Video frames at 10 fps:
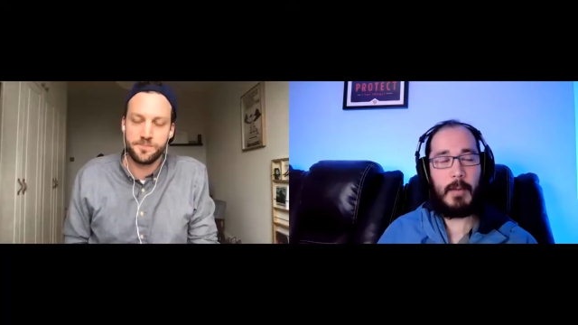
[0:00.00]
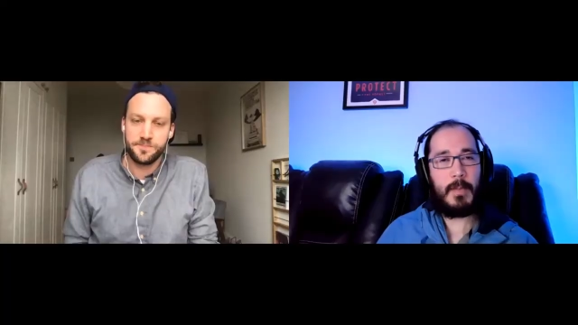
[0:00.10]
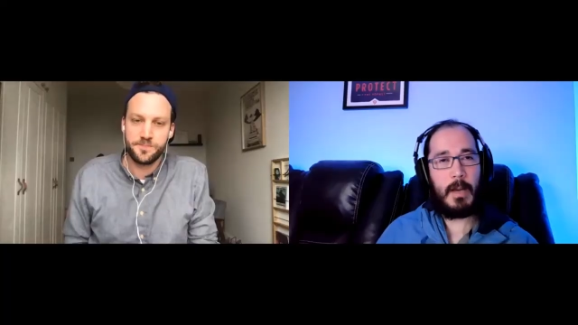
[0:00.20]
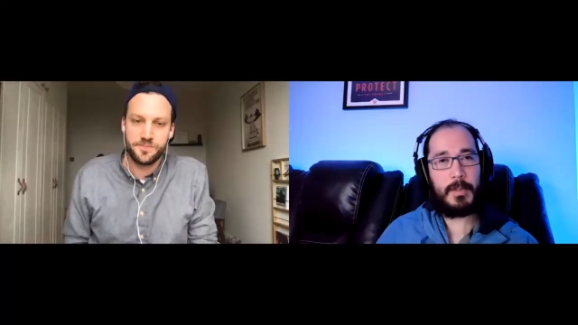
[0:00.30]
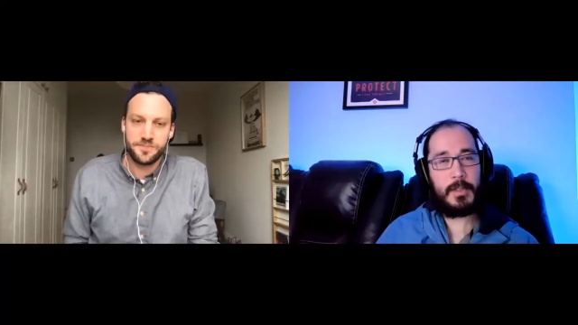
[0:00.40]

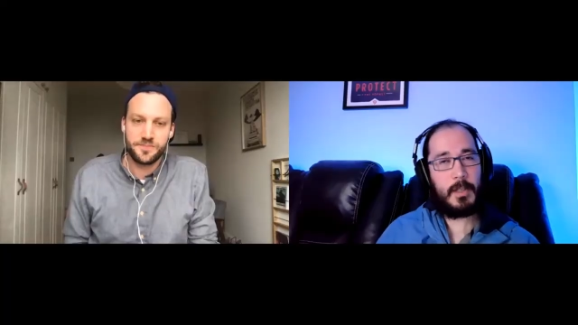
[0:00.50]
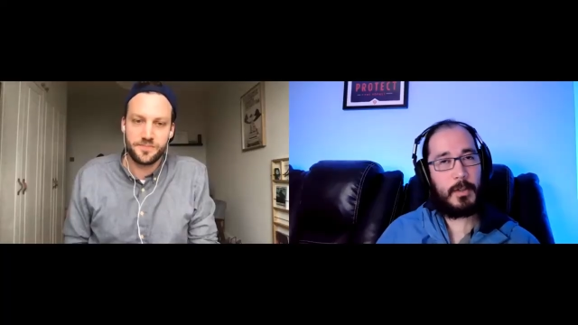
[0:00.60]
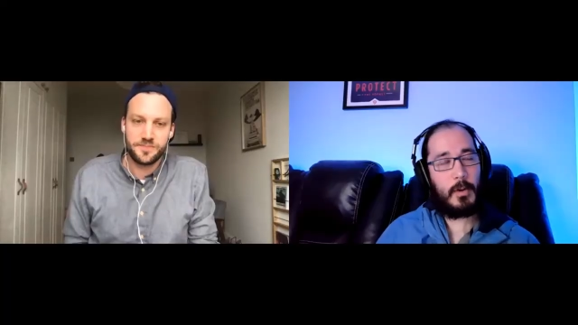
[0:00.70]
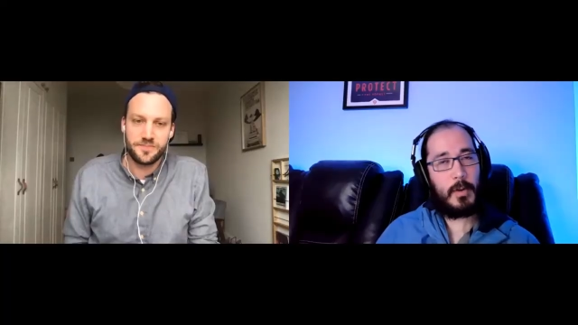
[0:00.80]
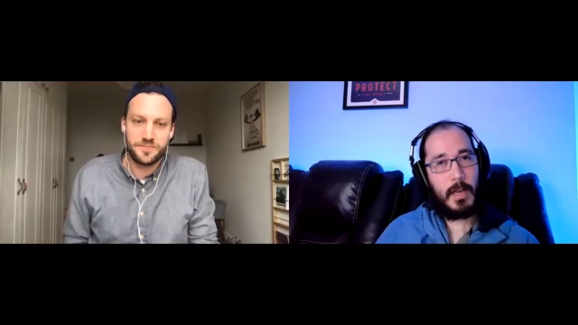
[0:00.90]
Speaker 1: I'm, just going to
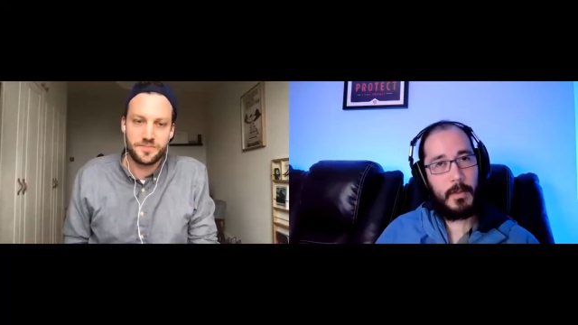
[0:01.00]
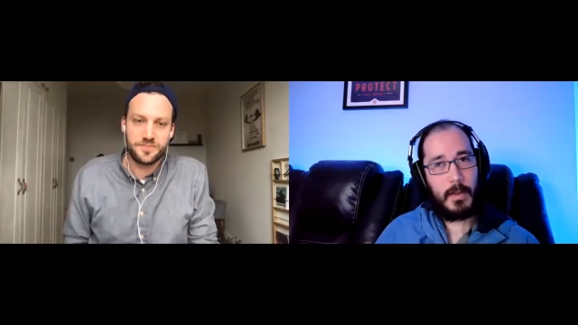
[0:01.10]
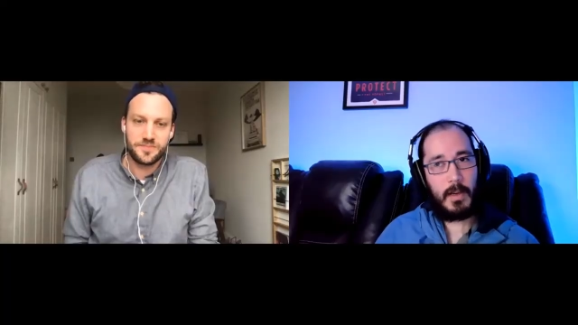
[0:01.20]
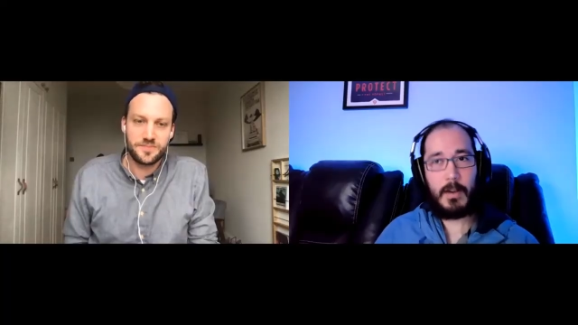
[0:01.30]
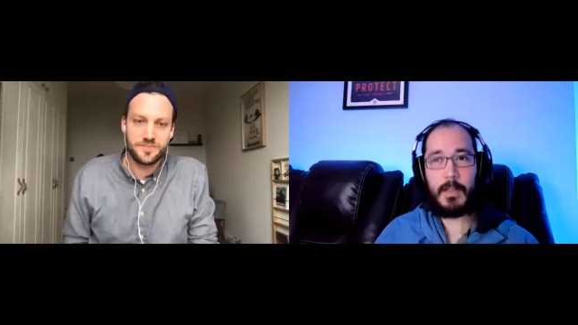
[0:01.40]
throw it out
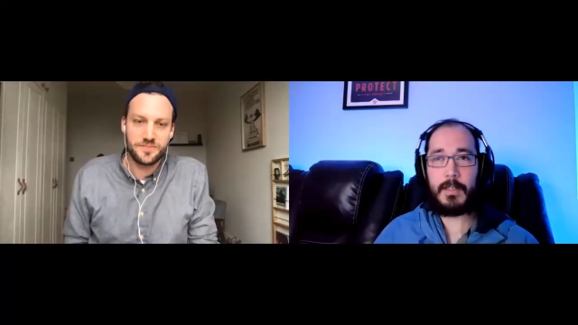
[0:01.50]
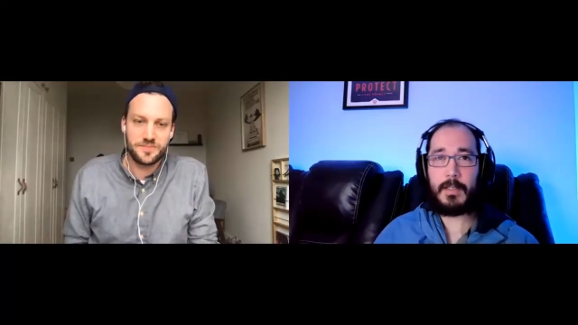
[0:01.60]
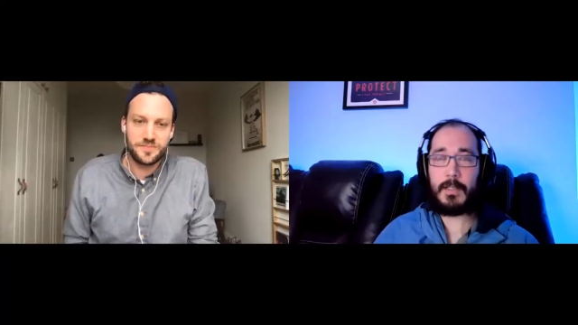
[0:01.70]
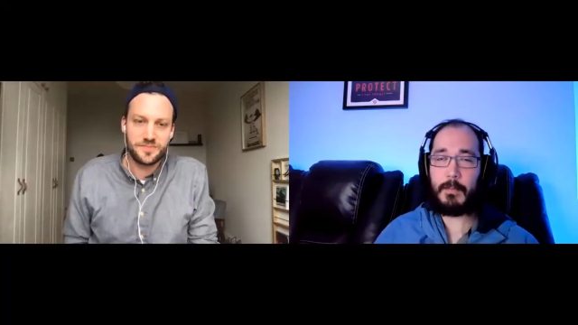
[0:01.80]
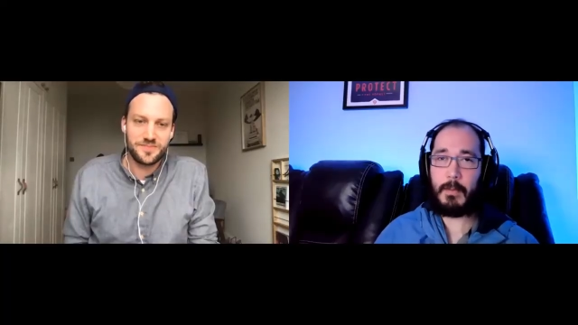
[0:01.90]
there because
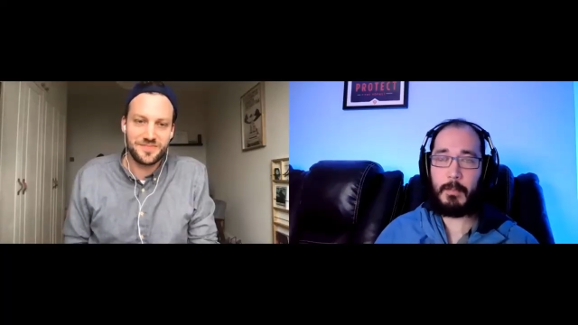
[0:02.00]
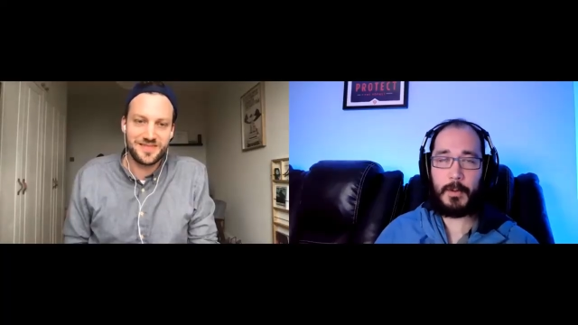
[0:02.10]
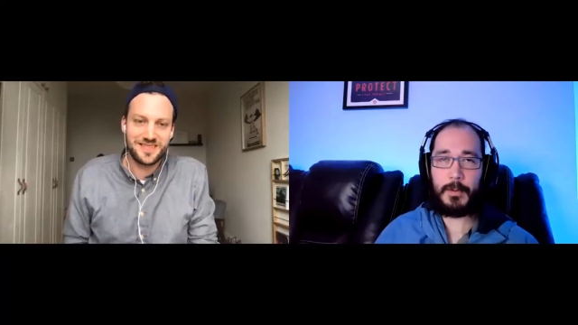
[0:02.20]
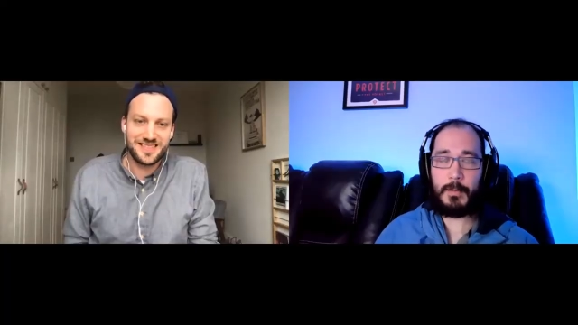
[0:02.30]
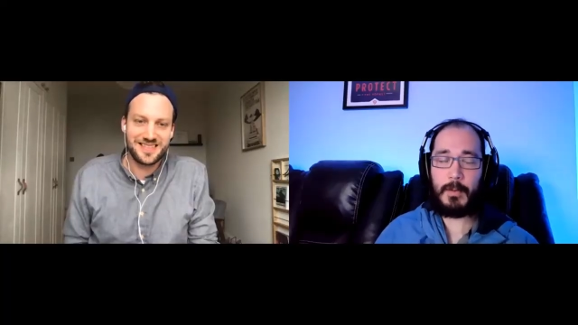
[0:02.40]
this is a, a,
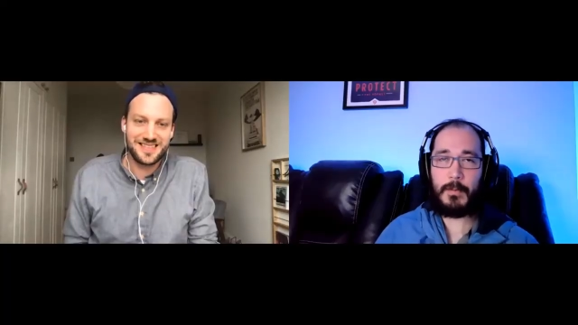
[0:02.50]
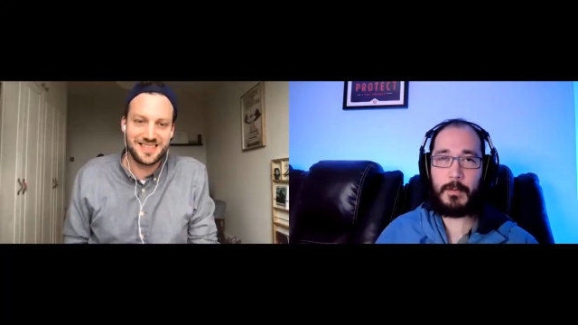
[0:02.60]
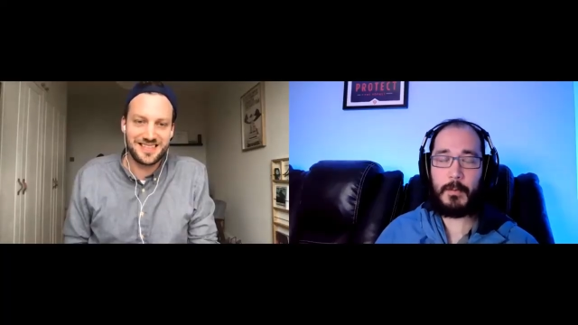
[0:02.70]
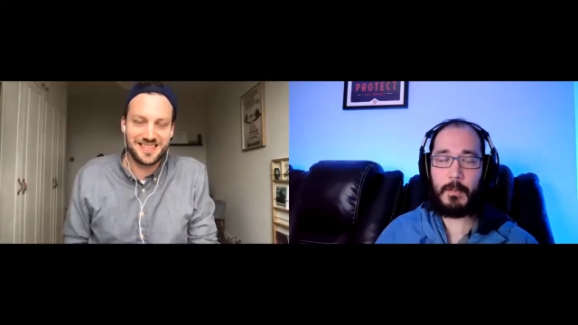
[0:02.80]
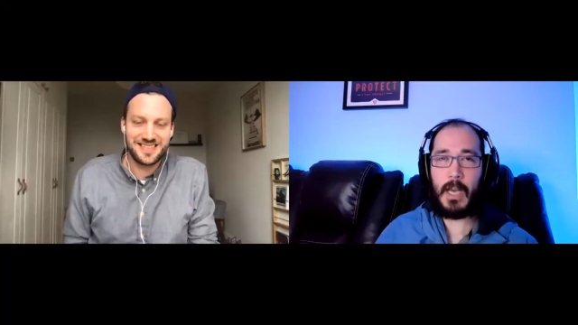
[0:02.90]
personal
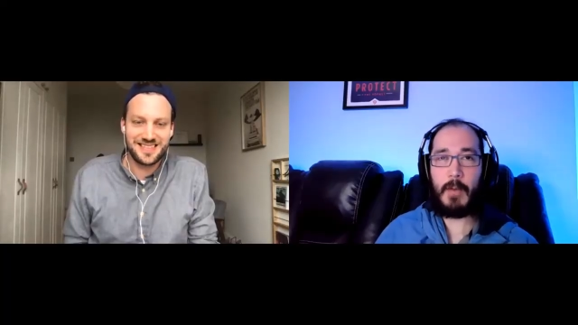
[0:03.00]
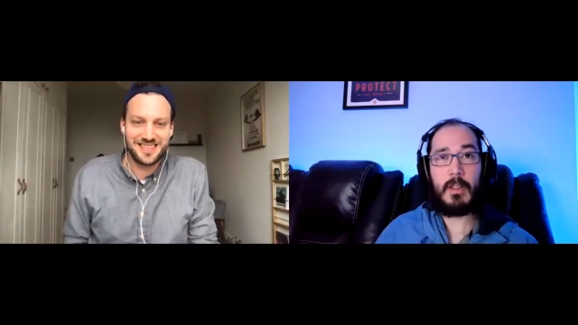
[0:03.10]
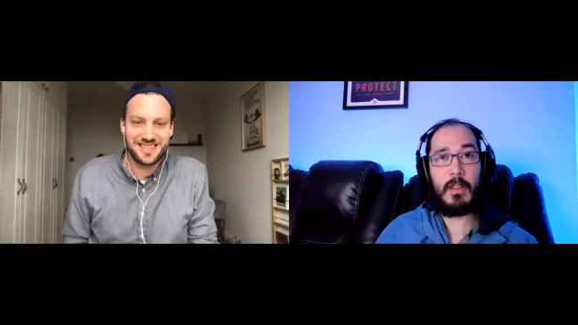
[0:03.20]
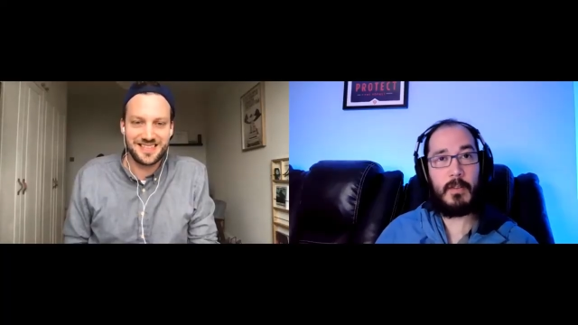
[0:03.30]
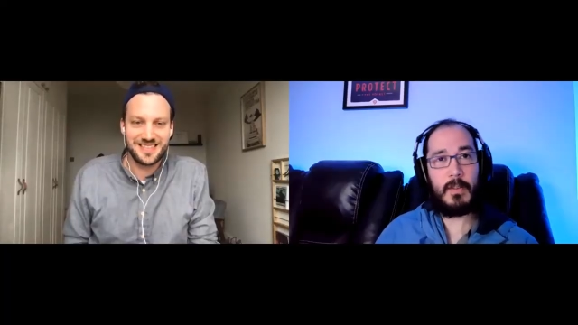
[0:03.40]
preference for me. I would
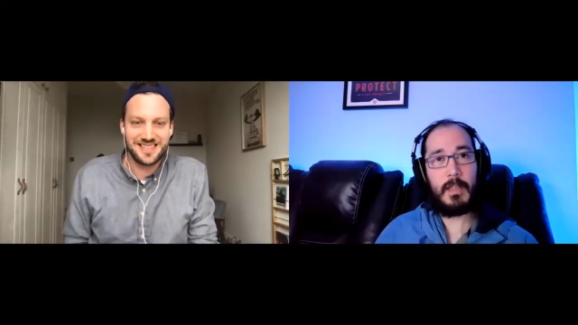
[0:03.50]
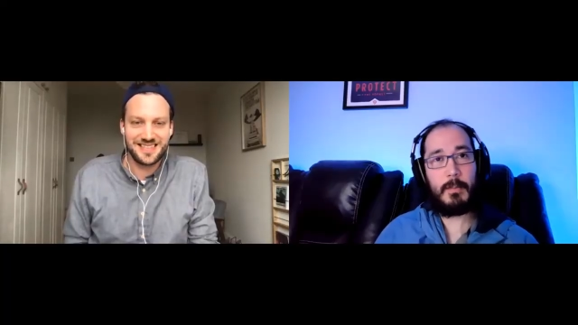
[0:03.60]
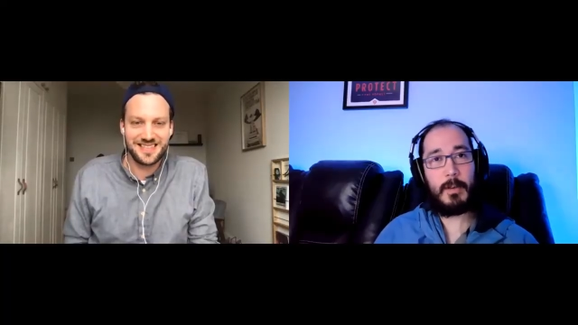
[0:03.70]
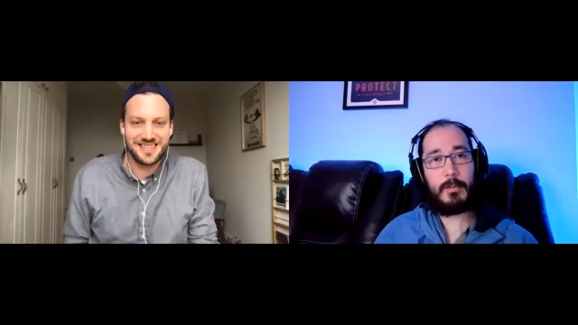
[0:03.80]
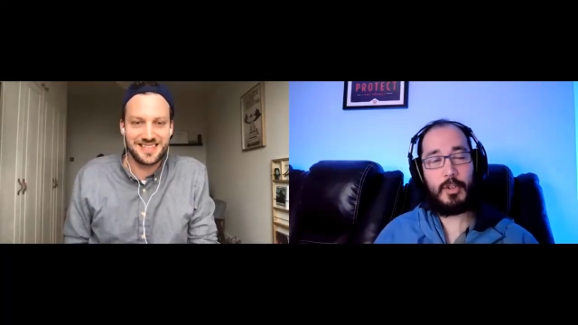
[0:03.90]
love a
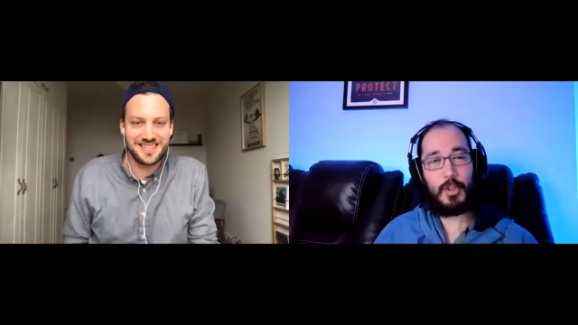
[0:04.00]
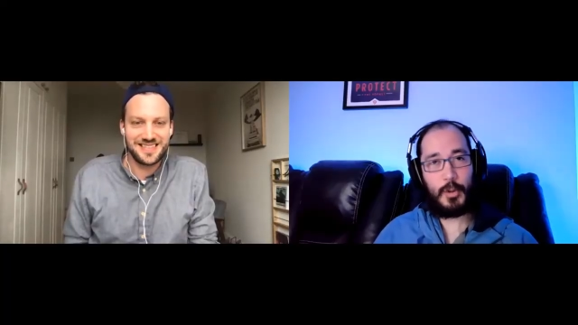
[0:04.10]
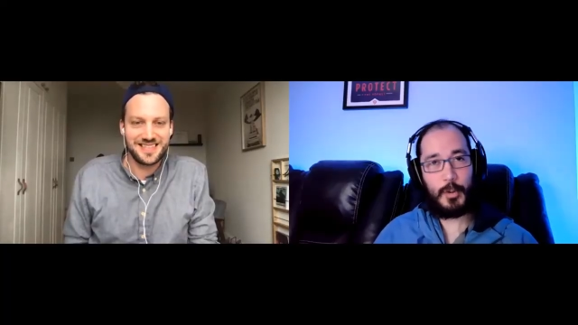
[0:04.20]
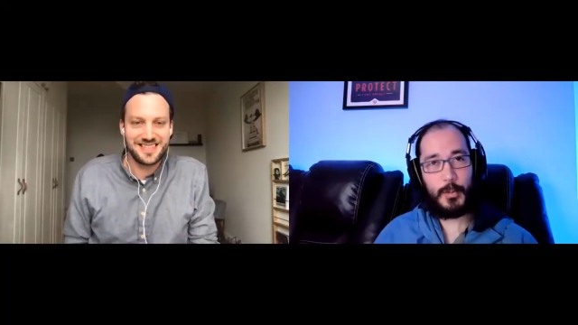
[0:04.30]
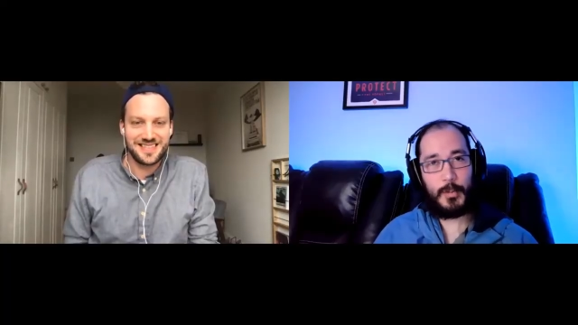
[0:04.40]
Limbo
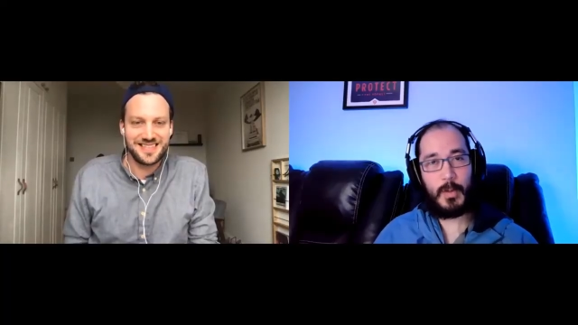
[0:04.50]
2